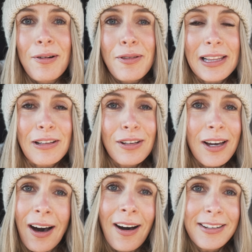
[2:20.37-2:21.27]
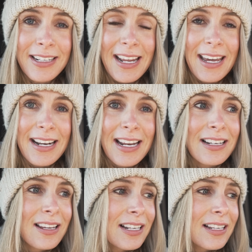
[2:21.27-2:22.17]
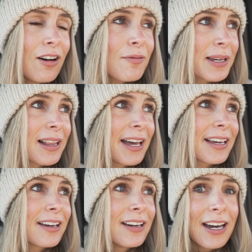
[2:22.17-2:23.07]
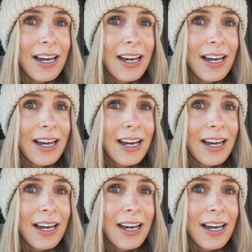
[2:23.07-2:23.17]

with a little card in it, and it, it got me like,